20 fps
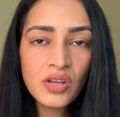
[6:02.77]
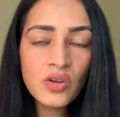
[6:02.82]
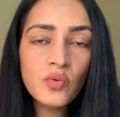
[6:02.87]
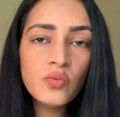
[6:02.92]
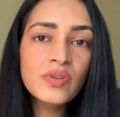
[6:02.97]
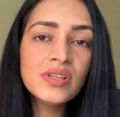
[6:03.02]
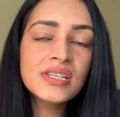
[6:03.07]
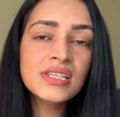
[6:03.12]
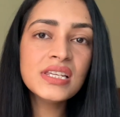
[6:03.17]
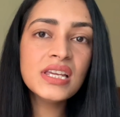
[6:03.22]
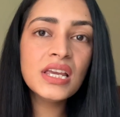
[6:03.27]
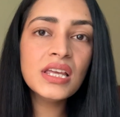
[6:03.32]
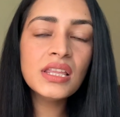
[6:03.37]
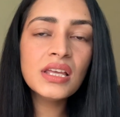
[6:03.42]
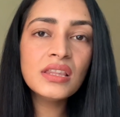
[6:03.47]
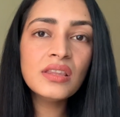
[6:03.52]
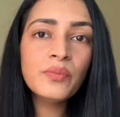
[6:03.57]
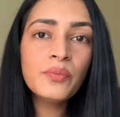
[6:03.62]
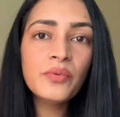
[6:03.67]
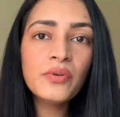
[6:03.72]
you will see
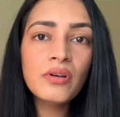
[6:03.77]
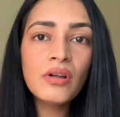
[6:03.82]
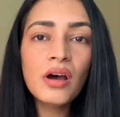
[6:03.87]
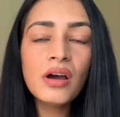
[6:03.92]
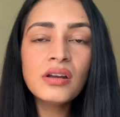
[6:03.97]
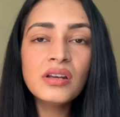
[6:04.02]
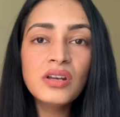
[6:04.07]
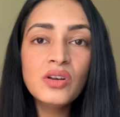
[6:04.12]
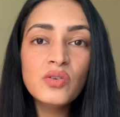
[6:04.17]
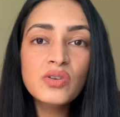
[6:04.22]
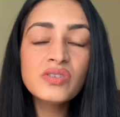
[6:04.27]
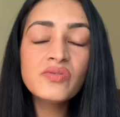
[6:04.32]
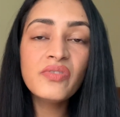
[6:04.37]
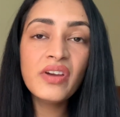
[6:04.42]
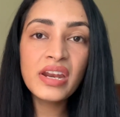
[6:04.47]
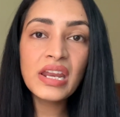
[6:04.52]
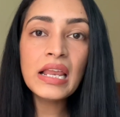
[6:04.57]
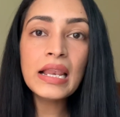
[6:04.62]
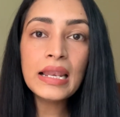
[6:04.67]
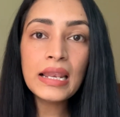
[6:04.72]
that the product looks
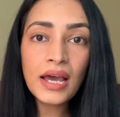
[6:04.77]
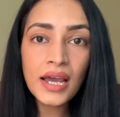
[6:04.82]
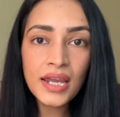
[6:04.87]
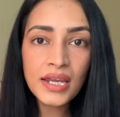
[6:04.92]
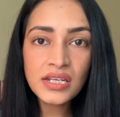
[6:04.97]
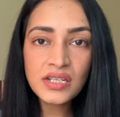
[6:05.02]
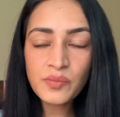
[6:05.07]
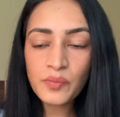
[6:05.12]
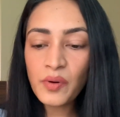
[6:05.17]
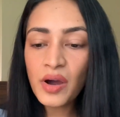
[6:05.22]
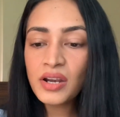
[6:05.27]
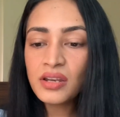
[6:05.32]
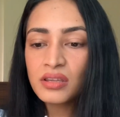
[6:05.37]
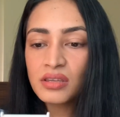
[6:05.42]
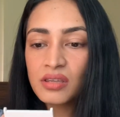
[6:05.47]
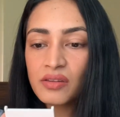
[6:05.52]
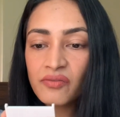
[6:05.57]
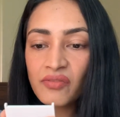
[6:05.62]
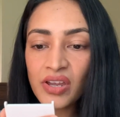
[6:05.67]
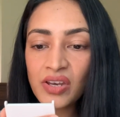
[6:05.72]
very light, but
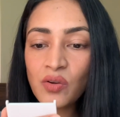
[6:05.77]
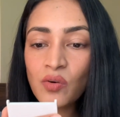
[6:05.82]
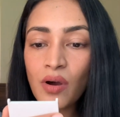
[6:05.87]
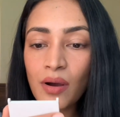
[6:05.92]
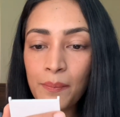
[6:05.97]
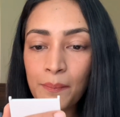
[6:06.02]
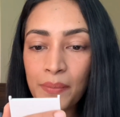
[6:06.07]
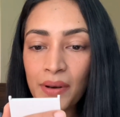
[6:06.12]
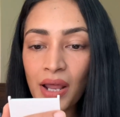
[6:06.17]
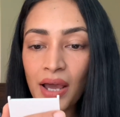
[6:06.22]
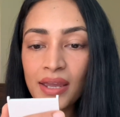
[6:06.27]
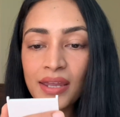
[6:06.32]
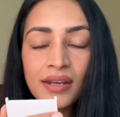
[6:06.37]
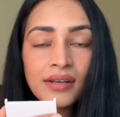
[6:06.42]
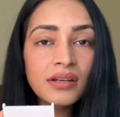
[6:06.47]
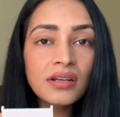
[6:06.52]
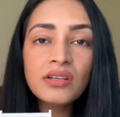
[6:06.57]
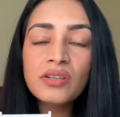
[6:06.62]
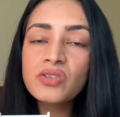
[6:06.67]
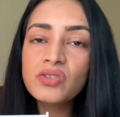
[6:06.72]
when you apply
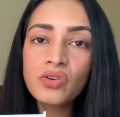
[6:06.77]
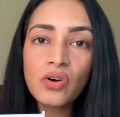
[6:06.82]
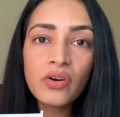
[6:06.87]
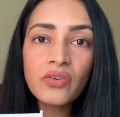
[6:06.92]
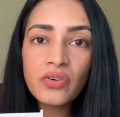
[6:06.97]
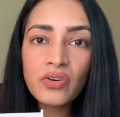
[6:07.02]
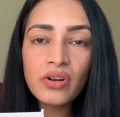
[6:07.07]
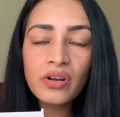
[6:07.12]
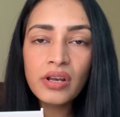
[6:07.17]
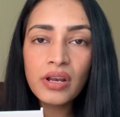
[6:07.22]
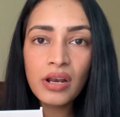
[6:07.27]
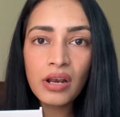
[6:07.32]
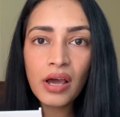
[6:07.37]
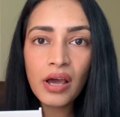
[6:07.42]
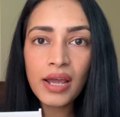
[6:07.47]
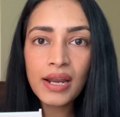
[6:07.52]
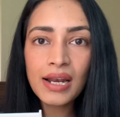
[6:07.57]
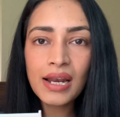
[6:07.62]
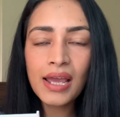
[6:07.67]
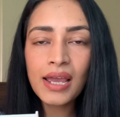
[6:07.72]
it, it is not really
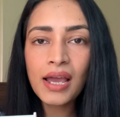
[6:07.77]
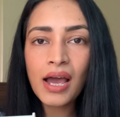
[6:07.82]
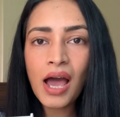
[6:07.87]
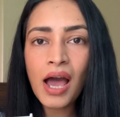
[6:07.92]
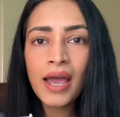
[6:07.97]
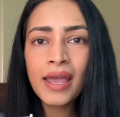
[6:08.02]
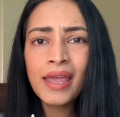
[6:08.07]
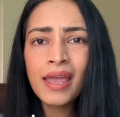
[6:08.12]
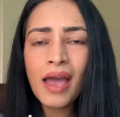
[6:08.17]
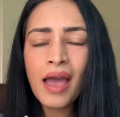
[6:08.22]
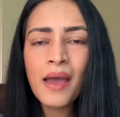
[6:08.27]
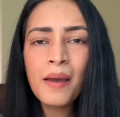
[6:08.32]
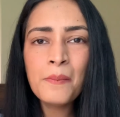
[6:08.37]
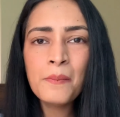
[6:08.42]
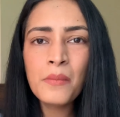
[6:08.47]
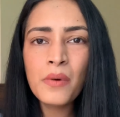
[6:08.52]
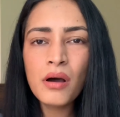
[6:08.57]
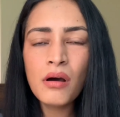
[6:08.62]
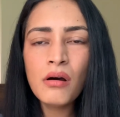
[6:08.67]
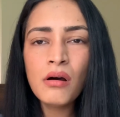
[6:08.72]
light. Like, I
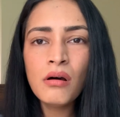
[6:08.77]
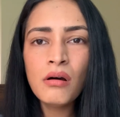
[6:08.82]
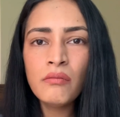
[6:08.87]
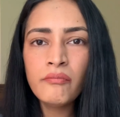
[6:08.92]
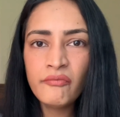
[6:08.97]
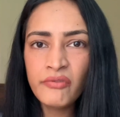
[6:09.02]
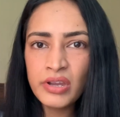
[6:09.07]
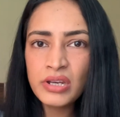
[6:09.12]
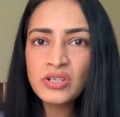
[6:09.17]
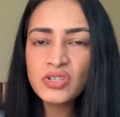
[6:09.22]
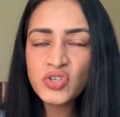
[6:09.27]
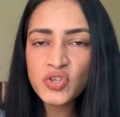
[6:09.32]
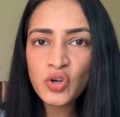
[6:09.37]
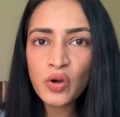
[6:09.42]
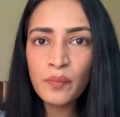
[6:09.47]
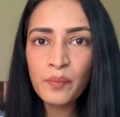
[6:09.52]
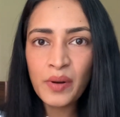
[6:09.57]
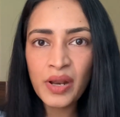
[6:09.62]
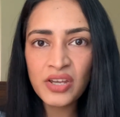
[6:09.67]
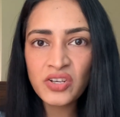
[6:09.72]
am a wheatish
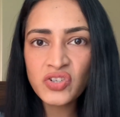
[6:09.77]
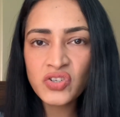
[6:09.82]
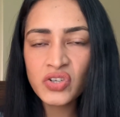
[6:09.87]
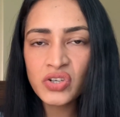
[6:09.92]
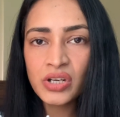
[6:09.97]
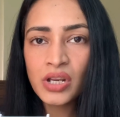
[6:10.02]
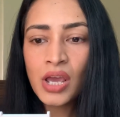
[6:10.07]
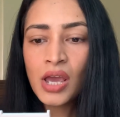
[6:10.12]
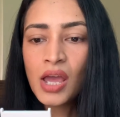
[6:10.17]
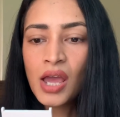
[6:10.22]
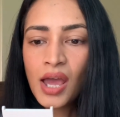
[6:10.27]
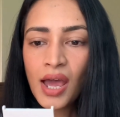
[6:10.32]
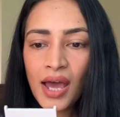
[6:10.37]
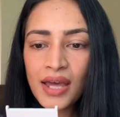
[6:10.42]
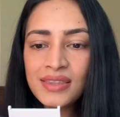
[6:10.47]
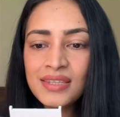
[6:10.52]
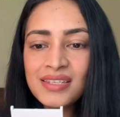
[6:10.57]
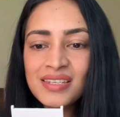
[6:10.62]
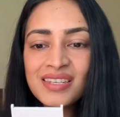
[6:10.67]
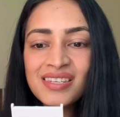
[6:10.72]
complexion,
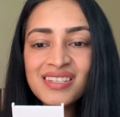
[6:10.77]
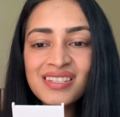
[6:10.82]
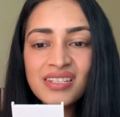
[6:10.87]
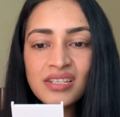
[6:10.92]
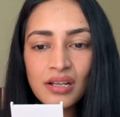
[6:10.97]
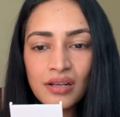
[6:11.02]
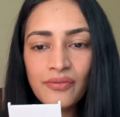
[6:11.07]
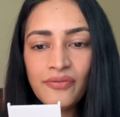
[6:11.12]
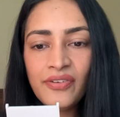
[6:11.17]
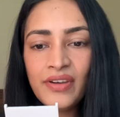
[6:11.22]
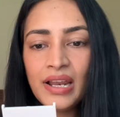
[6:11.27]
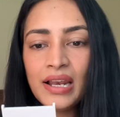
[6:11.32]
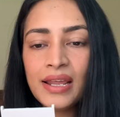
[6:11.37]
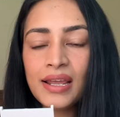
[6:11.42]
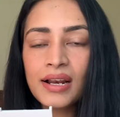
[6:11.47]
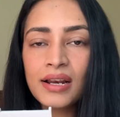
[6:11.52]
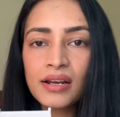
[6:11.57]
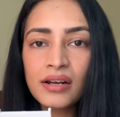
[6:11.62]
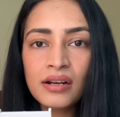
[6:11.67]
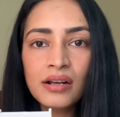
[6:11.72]
and this is still
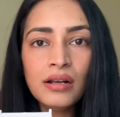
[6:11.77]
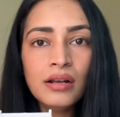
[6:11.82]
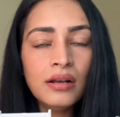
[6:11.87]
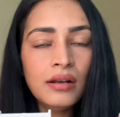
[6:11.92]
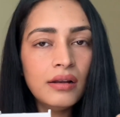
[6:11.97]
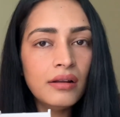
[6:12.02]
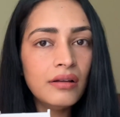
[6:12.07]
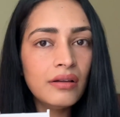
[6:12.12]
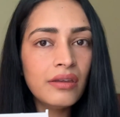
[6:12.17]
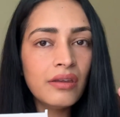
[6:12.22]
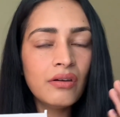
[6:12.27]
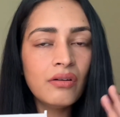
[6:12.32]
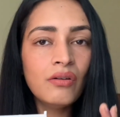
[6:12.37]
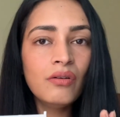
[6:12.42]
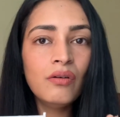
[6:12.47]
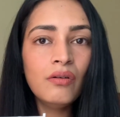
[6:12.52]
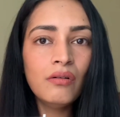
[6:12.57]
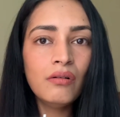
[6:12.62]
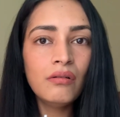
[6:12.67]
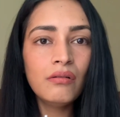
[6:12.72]
feeling little, you
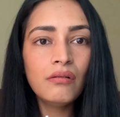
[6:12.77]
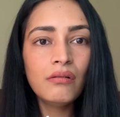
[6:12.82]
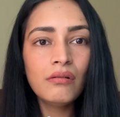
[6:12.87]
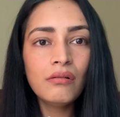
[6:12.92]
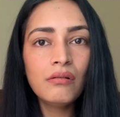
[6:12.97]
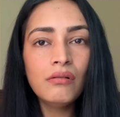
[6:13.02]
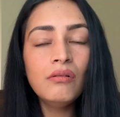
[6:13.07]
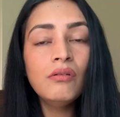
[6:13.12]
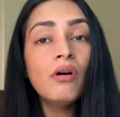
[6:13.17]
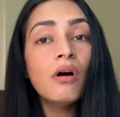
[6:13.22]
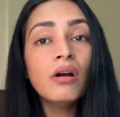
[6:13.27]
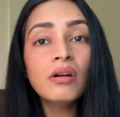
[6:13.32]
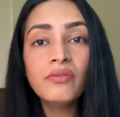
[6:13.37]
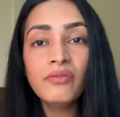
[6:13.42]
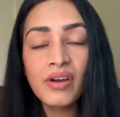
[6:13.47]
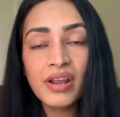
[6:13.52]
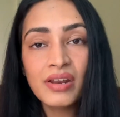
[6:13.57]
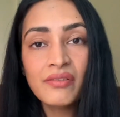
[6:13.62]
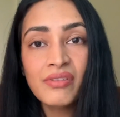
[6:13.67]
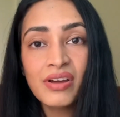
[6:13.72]
know, not
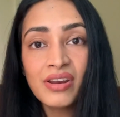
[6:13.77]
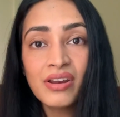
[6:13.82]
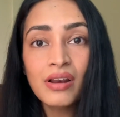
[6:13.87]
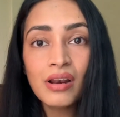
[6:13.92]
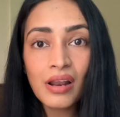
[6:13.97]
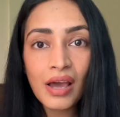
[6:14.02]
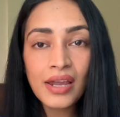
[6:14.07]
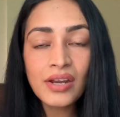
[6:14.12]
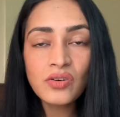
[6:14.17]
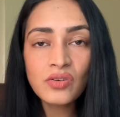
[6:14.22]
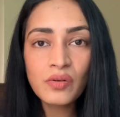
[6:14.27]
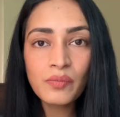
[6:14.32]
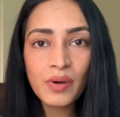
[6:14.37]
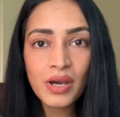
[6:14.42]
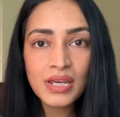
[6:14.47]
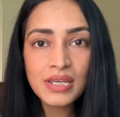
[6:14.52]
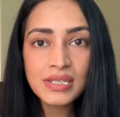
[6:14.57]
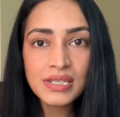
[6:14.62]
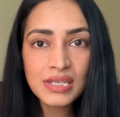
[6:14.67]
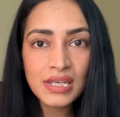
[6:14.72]
very light on
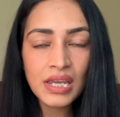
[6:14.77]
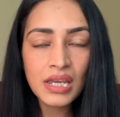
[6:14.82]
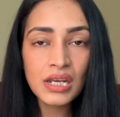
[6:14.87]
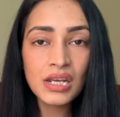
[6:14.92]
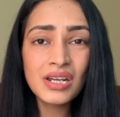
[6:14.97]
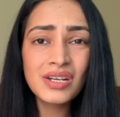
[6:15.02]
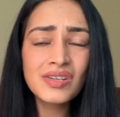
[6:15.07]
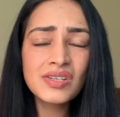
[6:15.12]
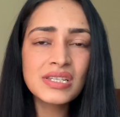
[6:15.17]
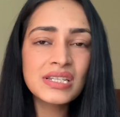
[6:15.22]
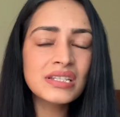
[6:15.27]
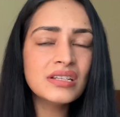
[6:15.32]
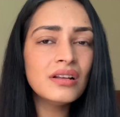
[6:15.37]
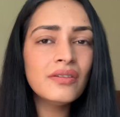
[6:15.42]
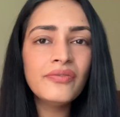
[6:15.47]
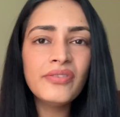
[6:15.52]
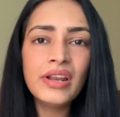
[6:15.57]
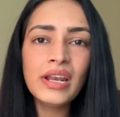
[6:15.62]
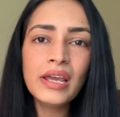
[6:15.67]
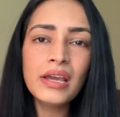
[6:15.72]
my skin. It is still
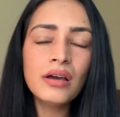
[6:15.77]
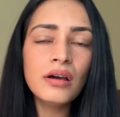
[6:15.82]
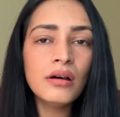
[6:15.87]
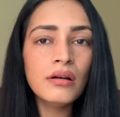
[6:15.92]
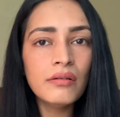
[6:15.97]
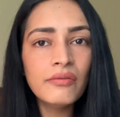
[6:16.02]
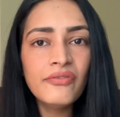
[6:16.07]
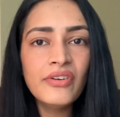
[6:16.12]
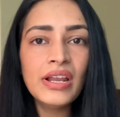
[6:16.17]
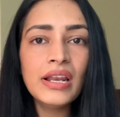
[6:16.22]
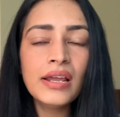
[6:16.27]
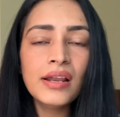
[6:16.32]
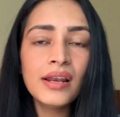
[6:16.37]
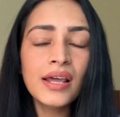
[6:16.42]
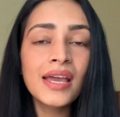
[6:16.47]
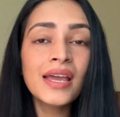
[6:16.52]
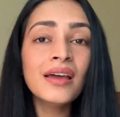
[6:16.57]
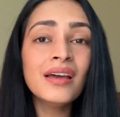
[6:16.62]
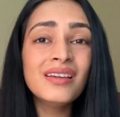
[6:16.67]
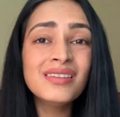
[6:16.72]
feeling
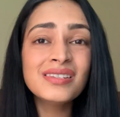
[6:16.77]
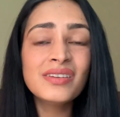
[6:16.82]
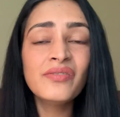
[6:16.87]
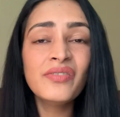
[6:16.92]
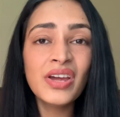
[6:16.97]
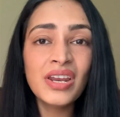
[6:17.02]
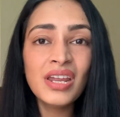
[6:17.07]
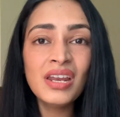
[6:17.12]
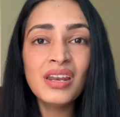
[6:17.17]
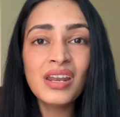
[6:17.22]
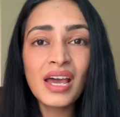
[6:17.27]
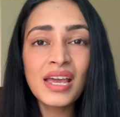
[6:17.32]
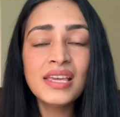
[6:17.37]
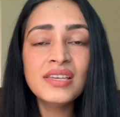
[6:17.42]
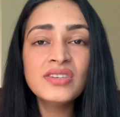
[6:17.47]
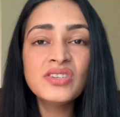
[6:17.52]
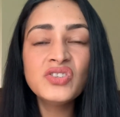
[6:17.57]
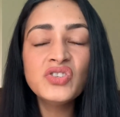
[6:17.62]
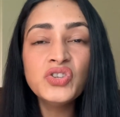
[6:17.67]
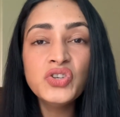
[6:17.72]
like it's a very
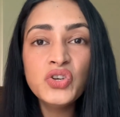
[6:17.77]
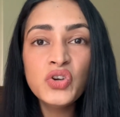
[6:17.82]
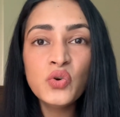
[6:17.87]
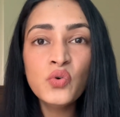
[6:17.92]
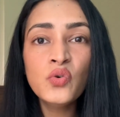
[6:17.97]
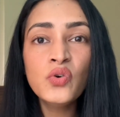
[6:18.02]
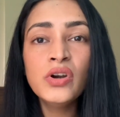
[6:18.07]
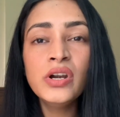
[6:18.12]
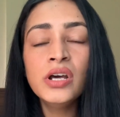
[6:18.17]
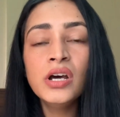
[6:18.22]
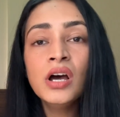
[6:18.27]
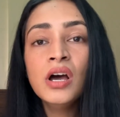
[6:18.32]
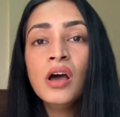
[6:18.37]
nice nude